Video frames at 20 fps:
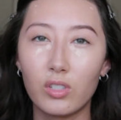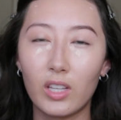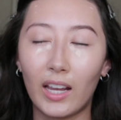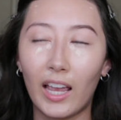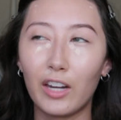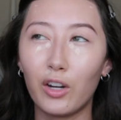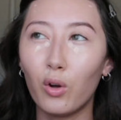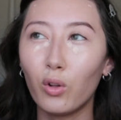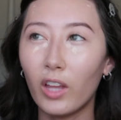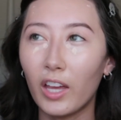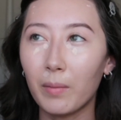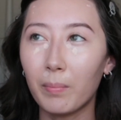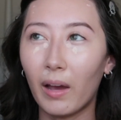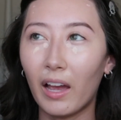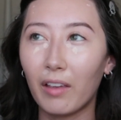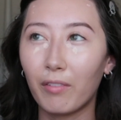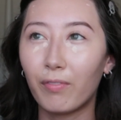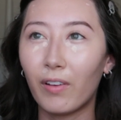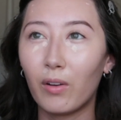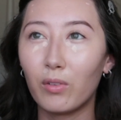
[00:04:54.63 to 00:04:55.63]
Like I don't like
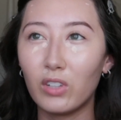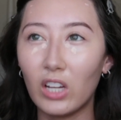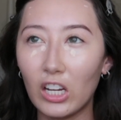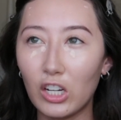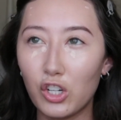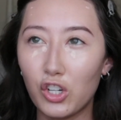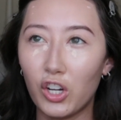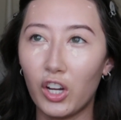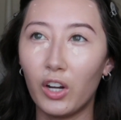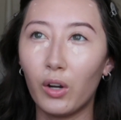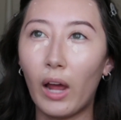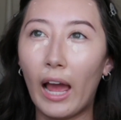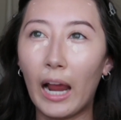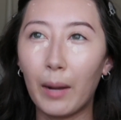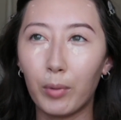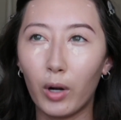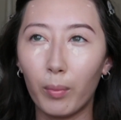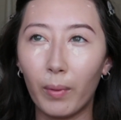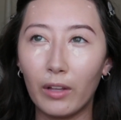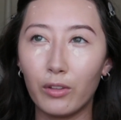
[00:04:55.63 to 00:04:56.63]
buying foundation,
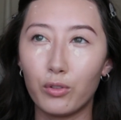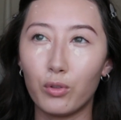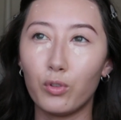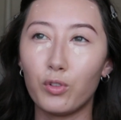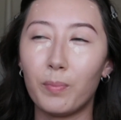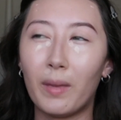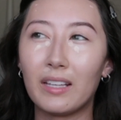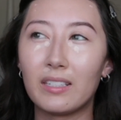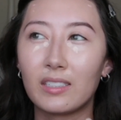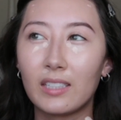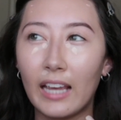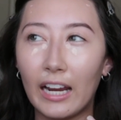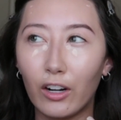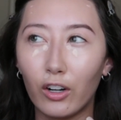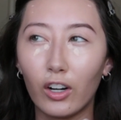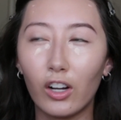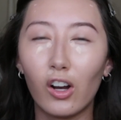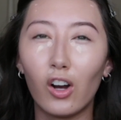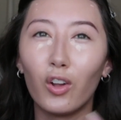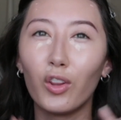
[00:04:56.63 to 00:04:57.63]
eyebrow pencils,
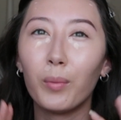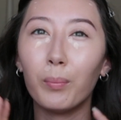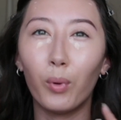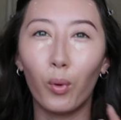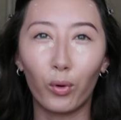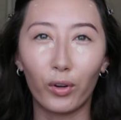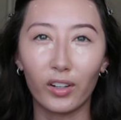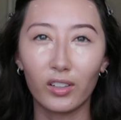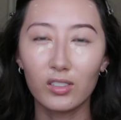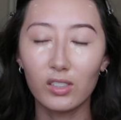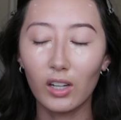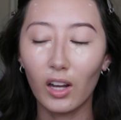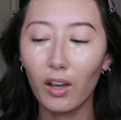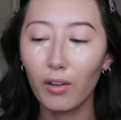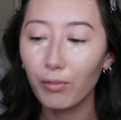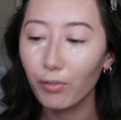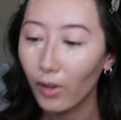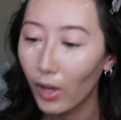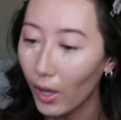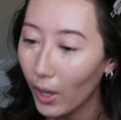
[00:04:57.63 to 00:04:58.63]
mascara, all the boring
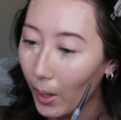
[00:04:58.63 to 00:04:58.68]
stuff,